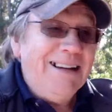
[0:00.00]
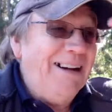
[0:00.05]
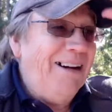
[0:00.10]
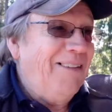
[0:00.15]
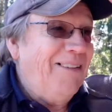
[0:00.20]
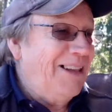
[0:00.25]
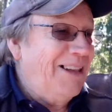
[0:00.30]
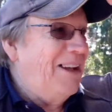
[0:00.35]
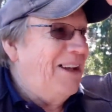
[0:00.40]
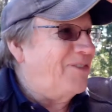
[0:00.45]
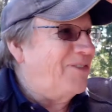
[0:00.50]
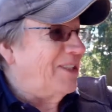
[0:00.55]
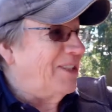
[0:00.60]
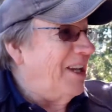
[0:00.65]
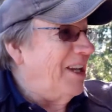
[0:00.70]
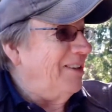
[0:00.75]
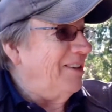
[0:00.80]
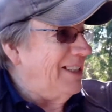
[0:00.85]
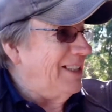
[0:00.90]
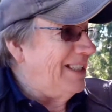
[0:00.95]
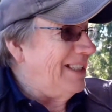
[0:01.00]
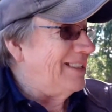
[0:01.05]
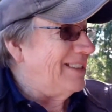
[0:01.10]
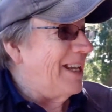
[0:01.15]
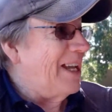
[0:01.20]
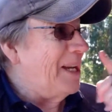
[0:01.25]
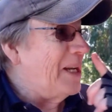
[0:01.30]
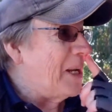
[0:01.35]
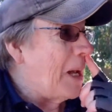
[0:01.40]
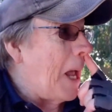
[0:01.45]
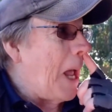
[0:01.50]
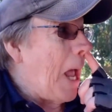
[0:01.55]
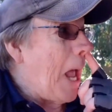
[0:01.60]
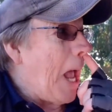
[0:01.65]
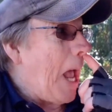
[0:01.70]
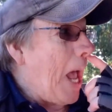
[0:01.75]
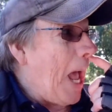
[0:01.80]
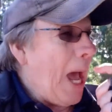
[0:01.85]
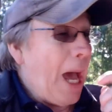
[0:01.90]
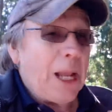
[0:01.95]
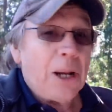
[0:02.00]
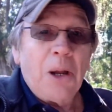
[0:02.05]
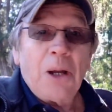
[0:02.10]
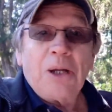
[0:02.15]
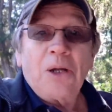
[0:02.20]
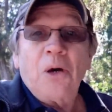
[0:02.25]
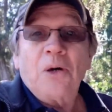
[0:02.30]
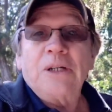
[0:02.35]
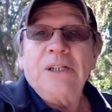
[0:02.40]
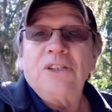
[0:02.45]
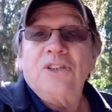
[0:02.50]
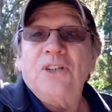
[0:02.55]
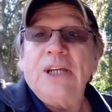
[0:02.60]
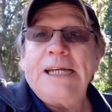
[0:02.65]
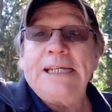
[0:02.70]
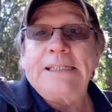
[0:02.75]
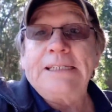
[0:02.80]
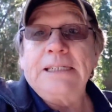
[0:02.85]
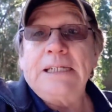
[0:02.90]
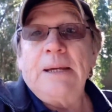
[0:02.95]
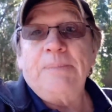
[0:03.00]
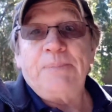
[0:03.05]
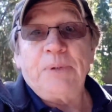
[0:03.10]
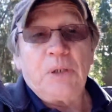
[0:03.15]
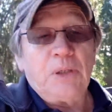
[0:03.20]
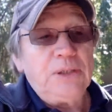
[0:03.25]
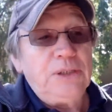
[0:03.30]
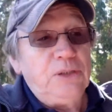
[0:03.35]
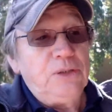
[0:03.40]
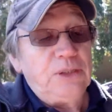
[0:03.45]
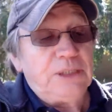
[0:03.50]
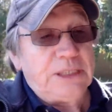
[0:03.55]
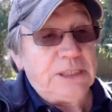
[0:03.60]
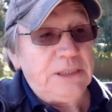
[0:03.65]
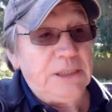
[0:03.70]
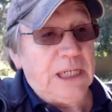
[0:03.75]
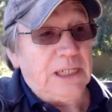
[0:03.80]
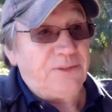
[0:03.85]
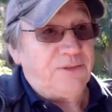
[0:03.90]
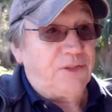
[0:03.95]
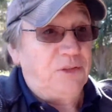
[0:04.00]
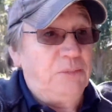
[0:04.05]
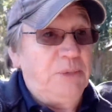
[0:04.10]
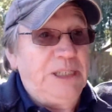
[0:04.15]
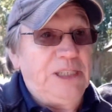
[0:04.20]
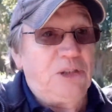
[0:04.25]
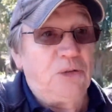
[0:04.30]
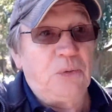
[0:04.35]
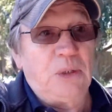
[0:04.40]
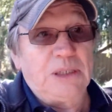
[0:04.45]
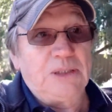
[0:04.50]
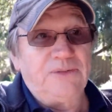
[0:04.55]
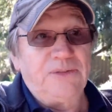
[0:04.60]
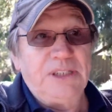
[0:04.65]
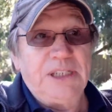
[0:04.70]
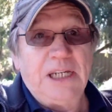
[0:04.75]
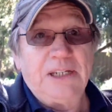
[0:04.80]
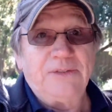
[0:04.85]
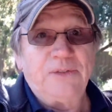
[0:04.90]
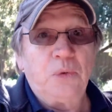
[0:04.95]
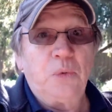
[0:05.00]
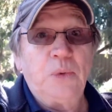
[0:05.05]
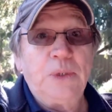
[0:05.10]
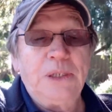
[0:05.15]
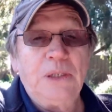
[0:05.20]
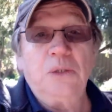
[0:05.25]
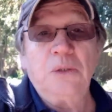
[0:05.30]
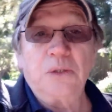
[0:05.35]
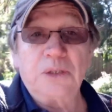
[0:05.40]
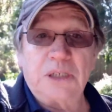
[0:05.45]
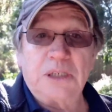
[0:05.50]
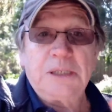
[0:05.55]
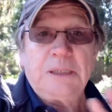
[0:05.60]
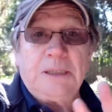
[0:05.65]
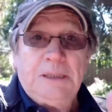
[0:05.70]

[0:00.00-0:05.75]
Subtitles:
I'll have to go get that. And I got it, jacked it up, and I used a nut from each one of the other wheels